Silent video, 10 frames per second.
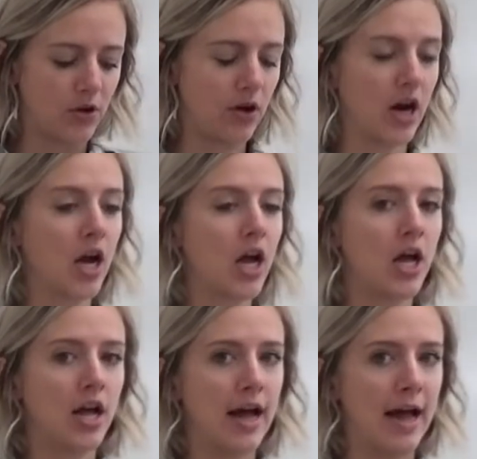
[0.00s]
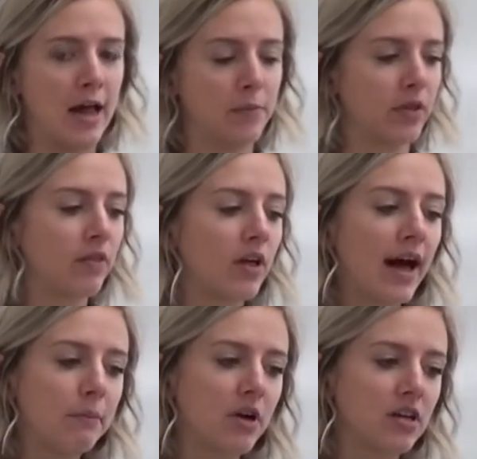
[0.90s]
The
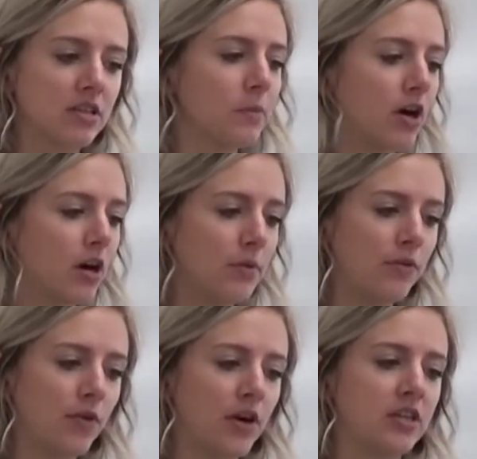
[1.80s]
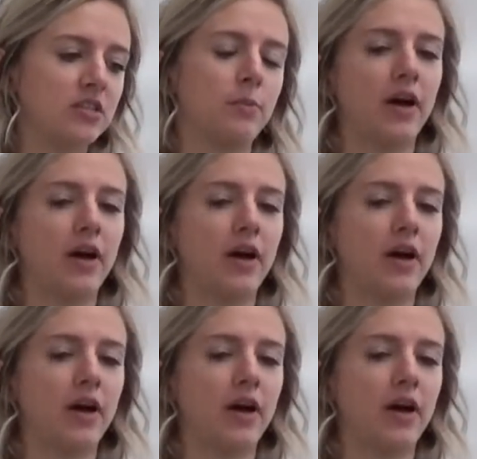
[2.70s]
lab calls them herbivores,